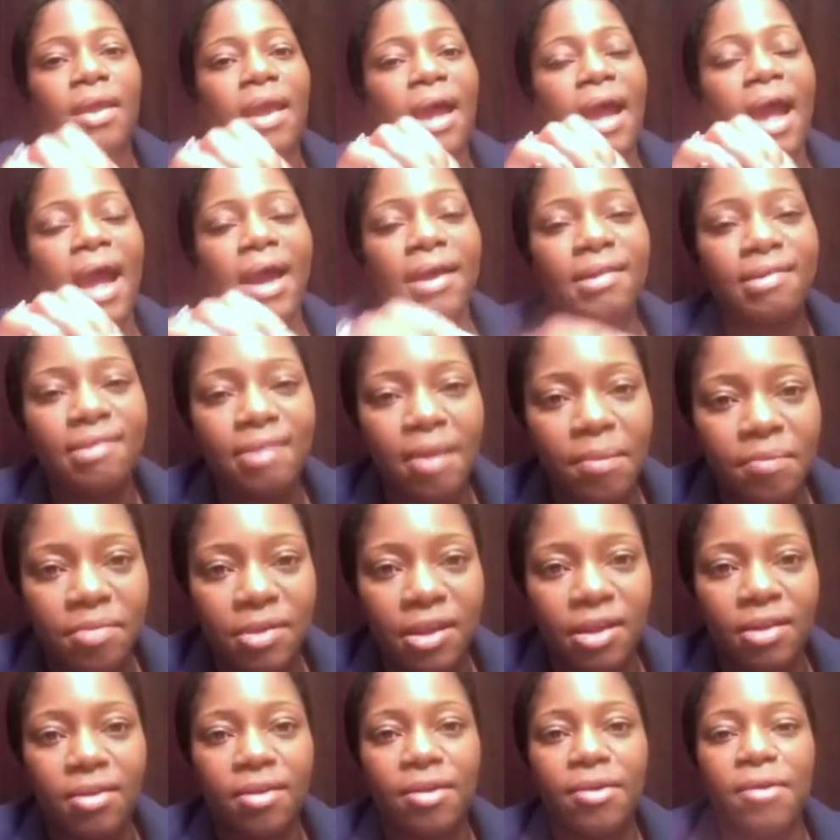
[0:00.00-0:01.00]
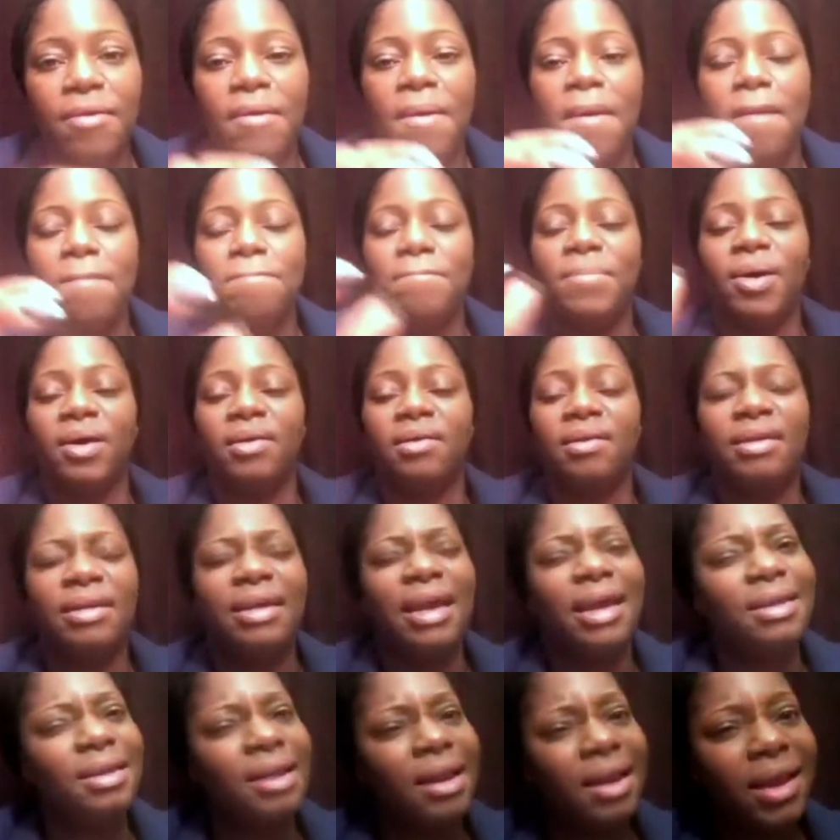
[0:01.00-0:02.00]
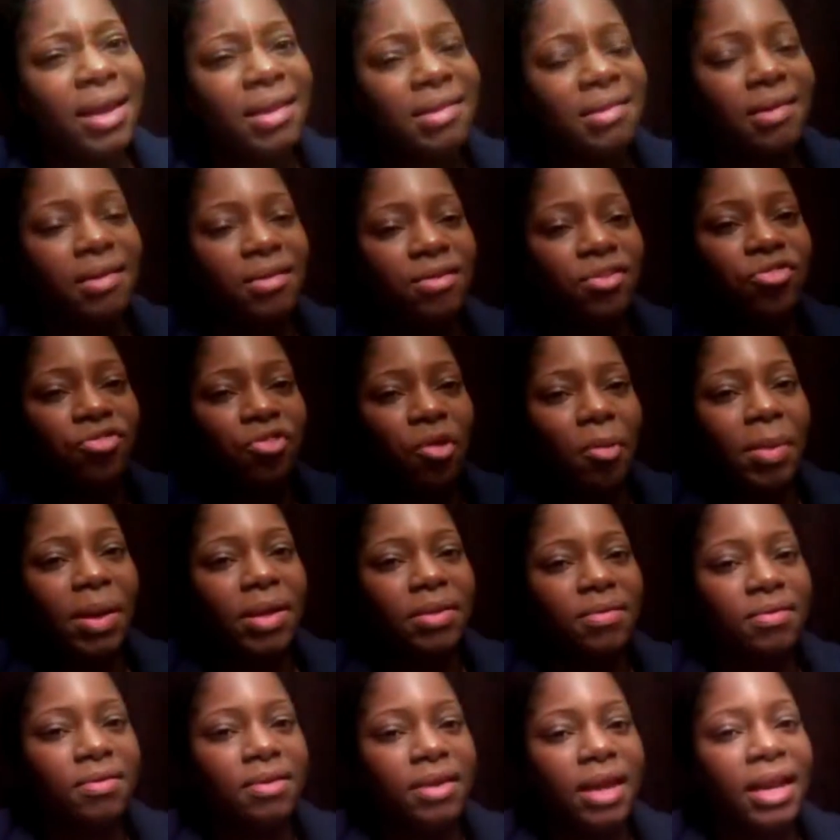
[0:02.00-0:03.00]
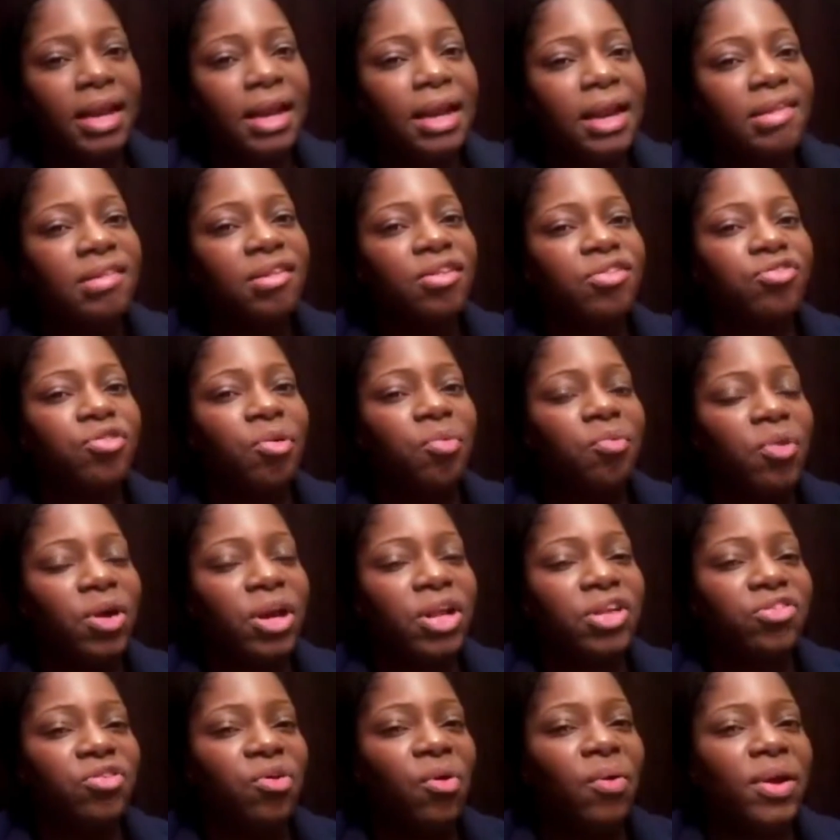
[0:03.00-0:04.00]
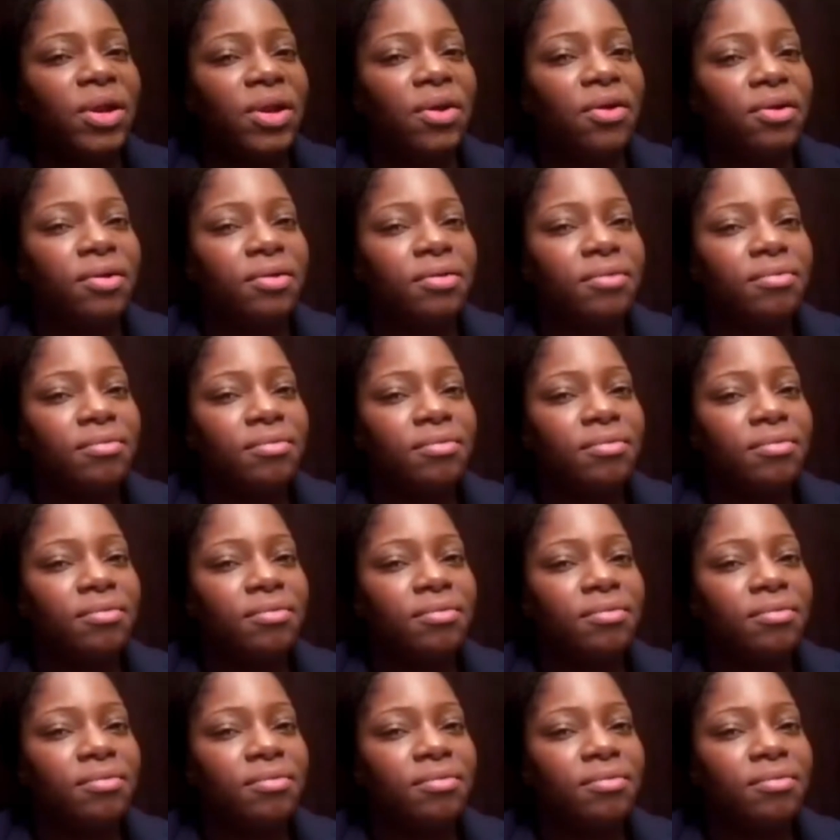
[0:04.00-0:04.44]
Accept it. But get the lessons from it. Get the lessons from what is going on.